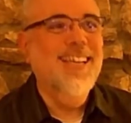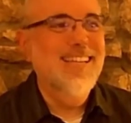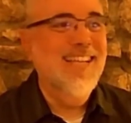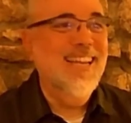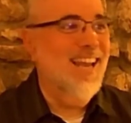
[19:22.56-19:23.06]

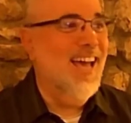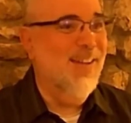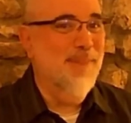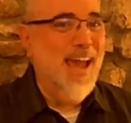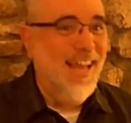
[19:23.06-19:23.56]
light a
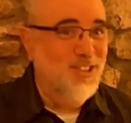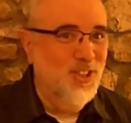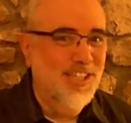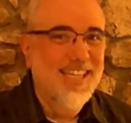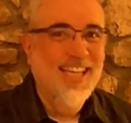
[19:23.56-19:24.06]
match
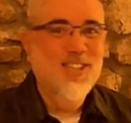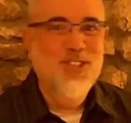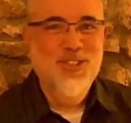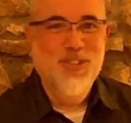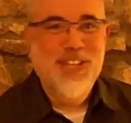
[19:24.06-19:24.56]
to
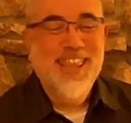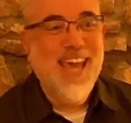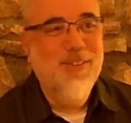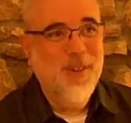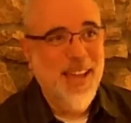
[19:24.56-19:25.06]
do it
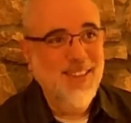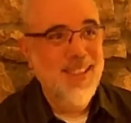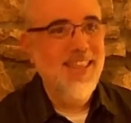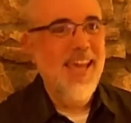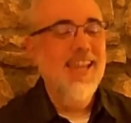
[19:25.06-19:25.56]
that way. That
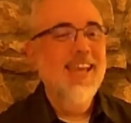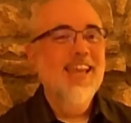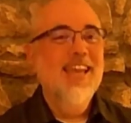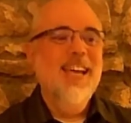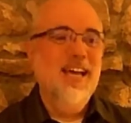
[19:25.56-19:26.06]
they
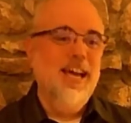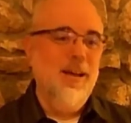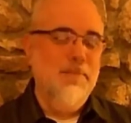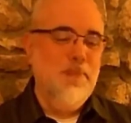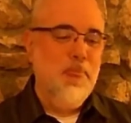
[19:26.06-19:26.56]

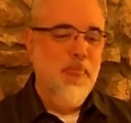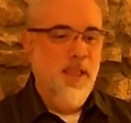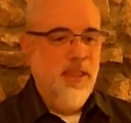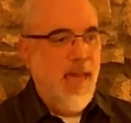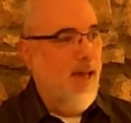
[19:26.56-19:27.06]

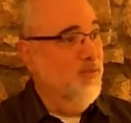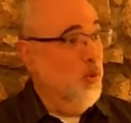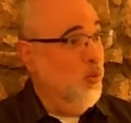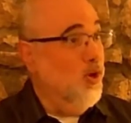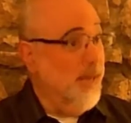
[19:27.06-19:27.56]
have the
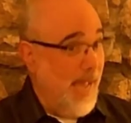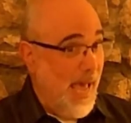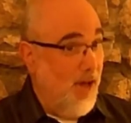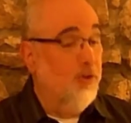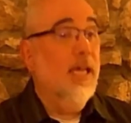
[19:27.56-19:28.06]
wood
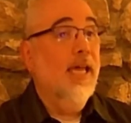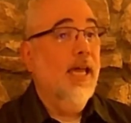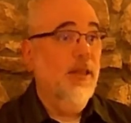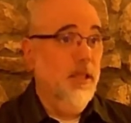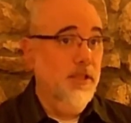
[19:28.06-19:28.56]
out,
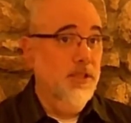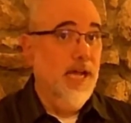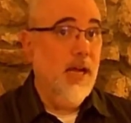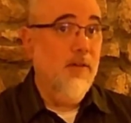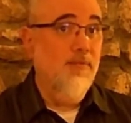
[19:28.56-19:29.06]
and then the
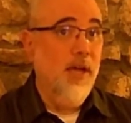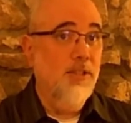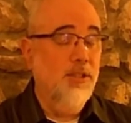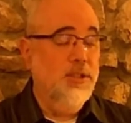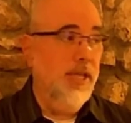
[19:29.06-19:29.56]
sacrifice
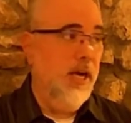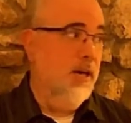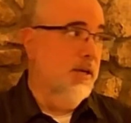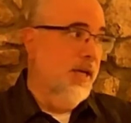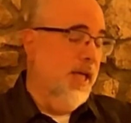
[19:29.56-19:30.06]
is
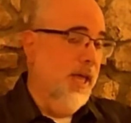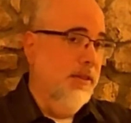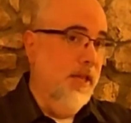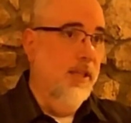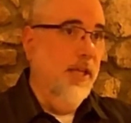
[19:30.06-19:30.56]
there, and
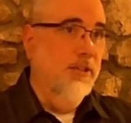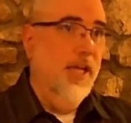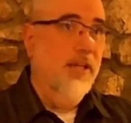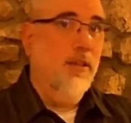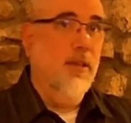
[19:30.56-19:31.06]
then they
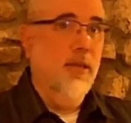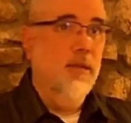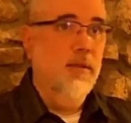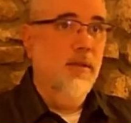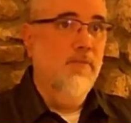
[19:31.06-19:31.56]
take the
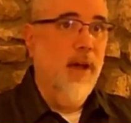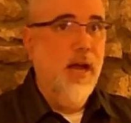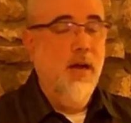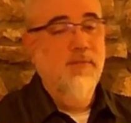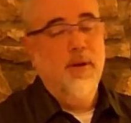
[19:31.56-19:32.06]

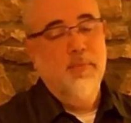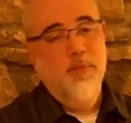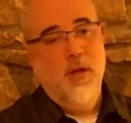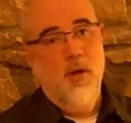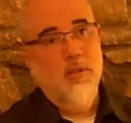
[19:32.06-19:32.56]
fire from
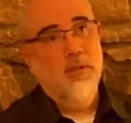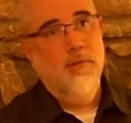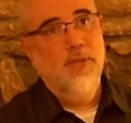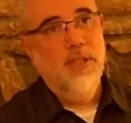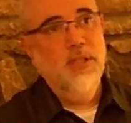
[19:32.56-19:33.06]
the altar
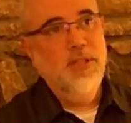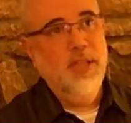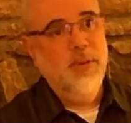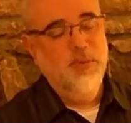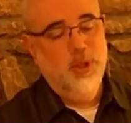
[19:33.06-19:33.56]
of
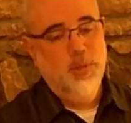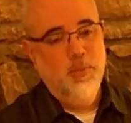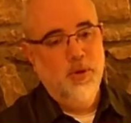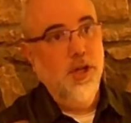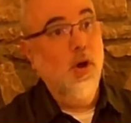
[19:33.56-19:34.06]
incense, which is
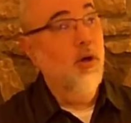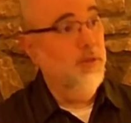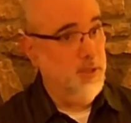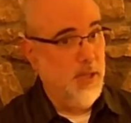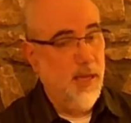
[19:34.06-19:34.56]
burning all
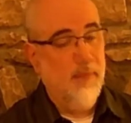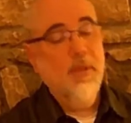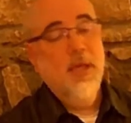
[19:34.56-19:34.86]
the time,